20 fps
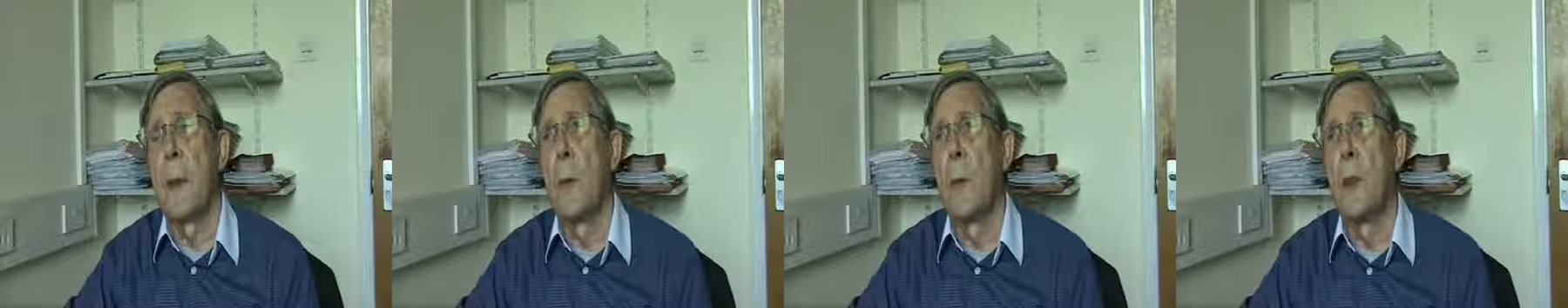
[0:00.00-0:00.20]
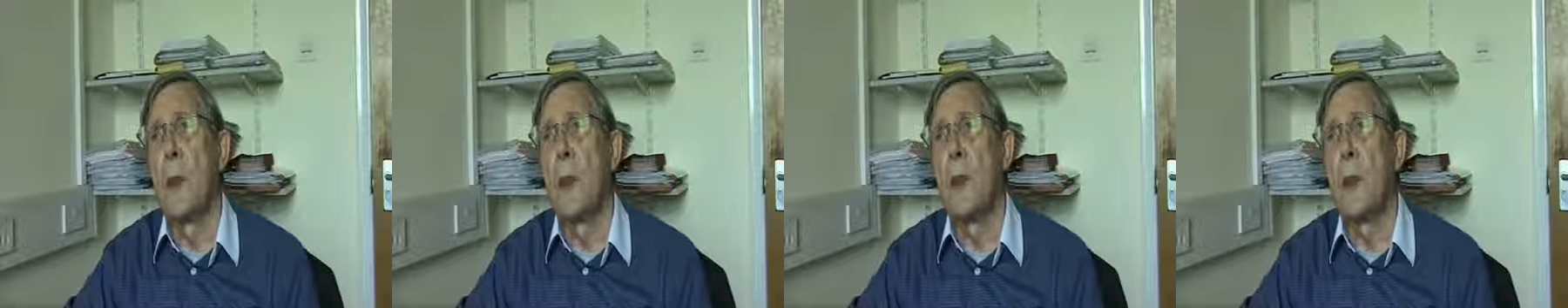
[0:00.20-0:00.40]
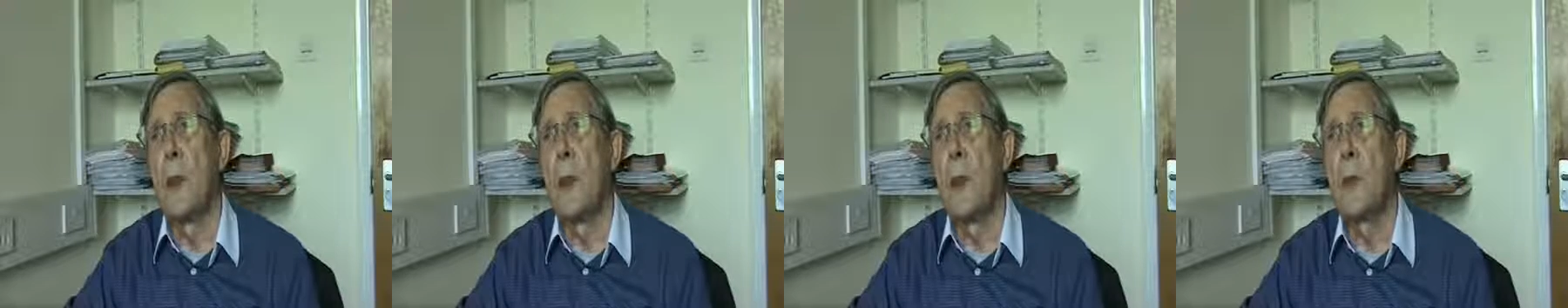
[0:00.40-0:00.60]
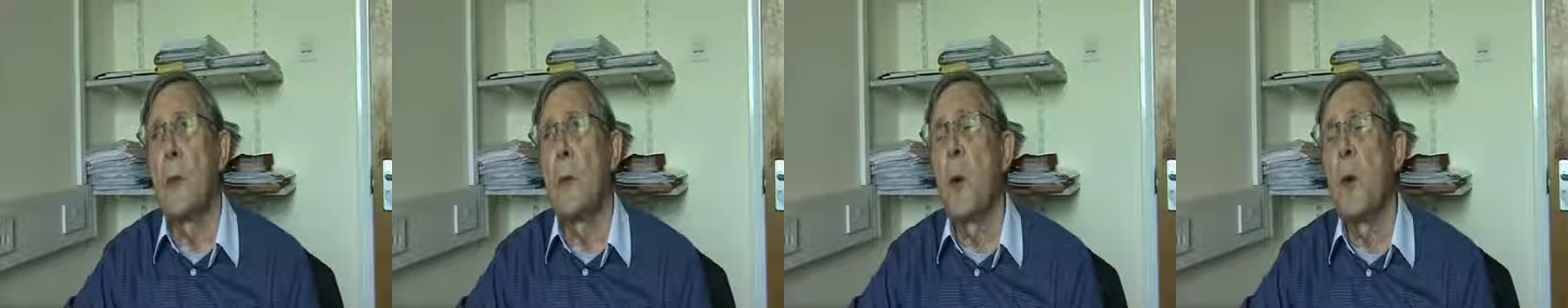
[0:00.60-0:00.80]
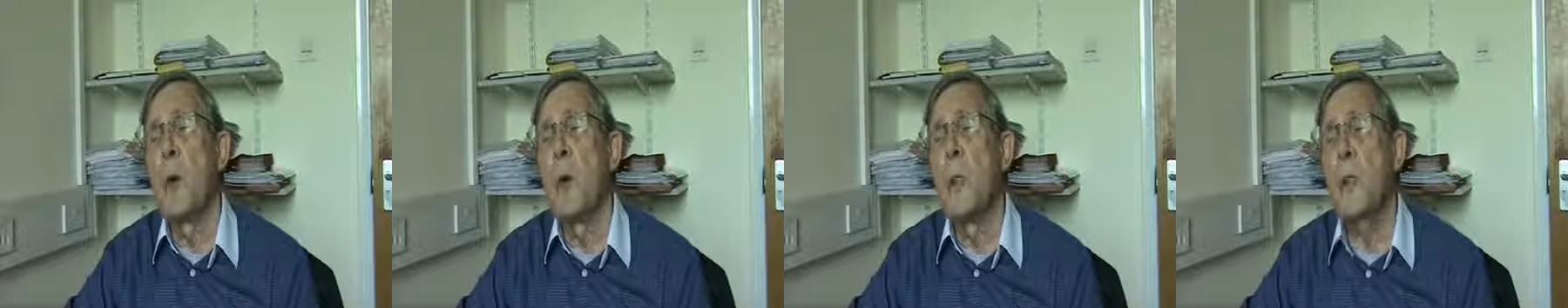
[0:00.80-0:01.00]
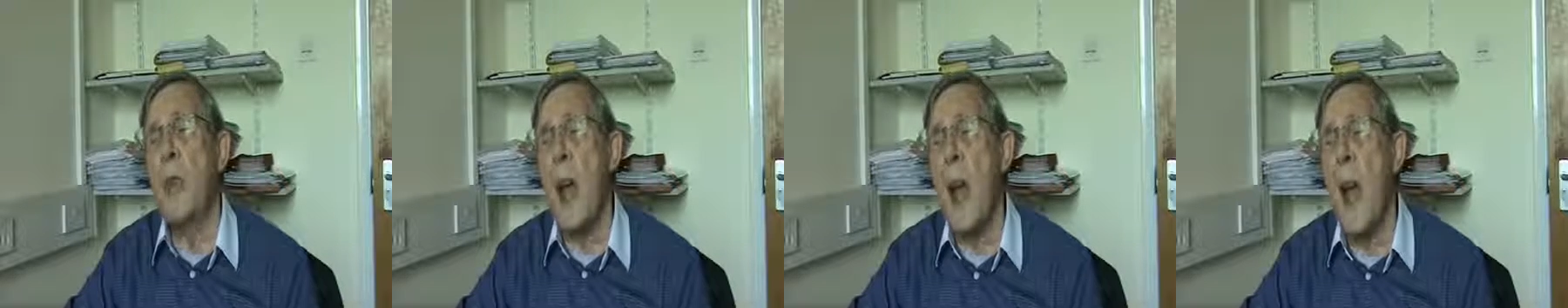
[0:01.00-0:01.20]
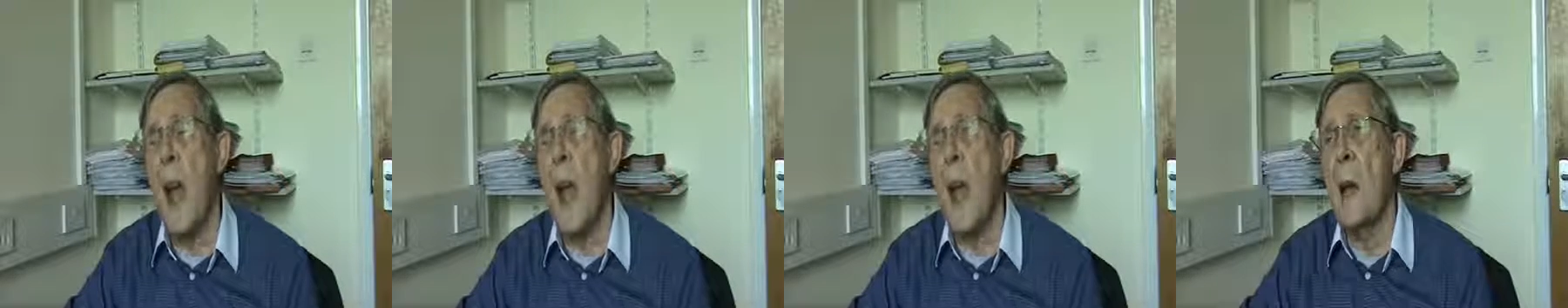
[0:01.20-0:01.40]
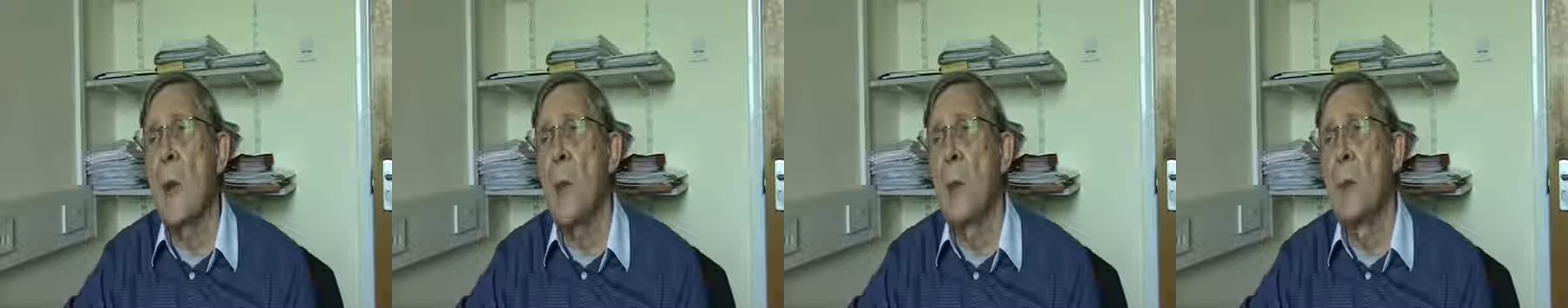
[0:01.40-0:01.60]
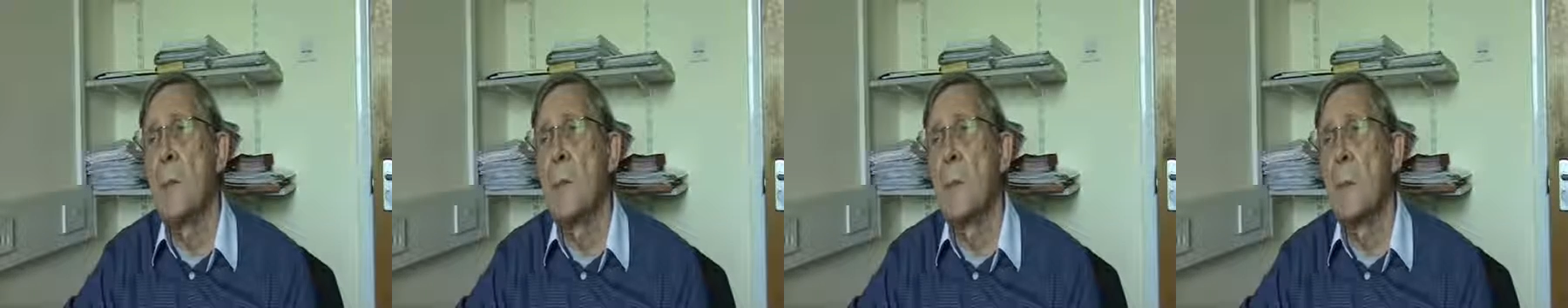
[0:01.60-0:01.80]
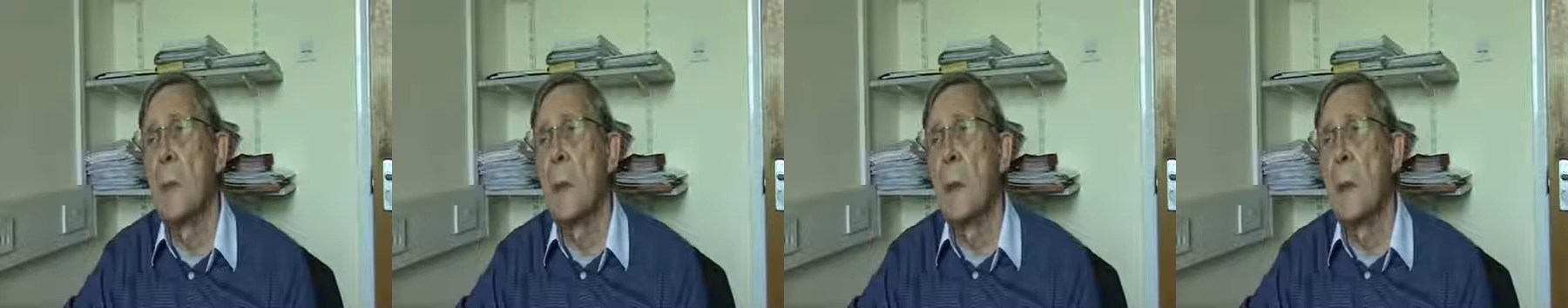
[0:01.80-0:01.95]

which is, what is the how